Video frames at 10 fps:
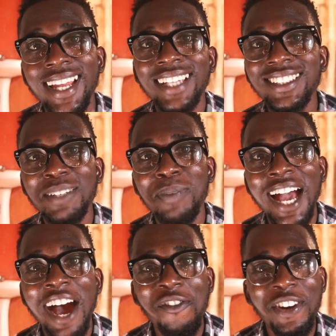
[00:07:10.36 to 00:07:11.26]
next tip I
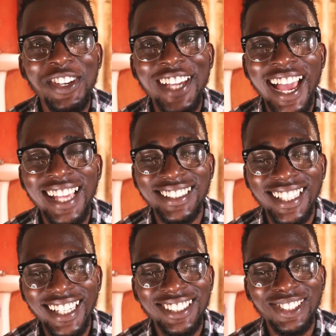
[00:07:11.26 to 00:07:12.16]
have for you
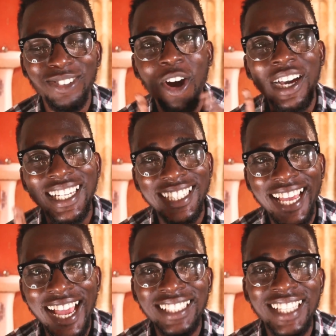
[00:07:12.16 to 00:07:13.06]
guys is to
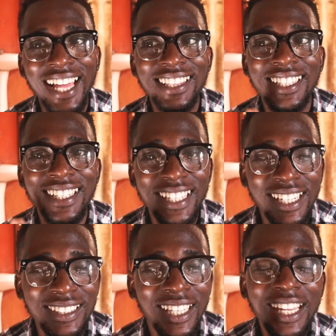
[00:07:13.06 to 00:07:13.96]
organize and
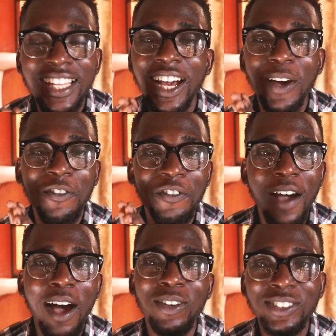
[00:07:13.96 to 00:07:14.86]
delete
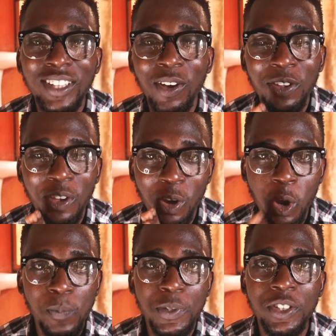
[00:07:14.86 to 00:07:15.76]
files on your
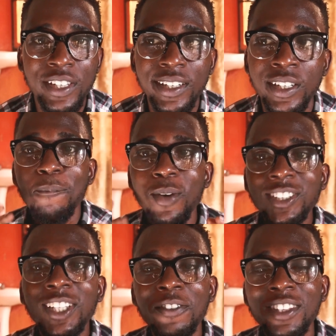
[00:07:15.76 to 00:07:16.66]
computer.
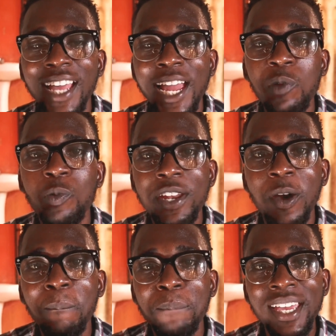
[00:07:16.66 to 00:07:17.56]
Most of the time we
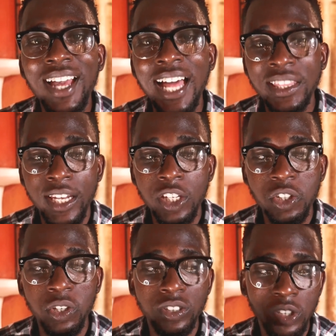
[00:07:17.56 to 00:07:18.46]
don't pay
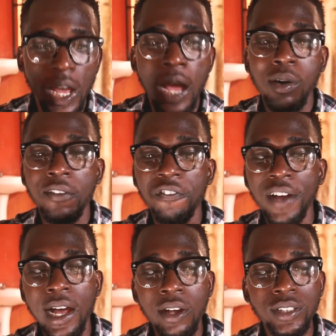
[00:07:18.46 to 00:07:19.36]
attention to our
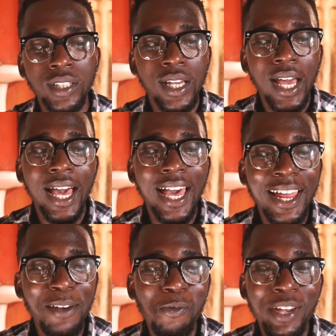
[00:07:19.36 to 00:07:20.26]
files,
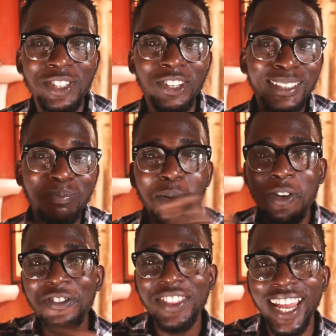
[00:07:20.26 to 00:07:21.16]
and we just
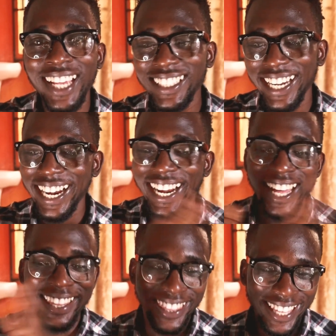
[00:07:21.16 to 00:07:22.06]
move things here
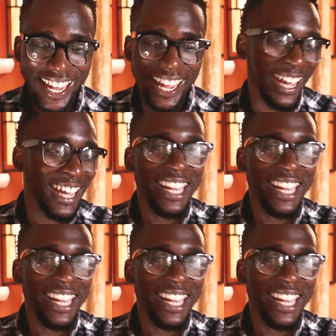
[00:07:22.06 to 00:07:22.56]
and there.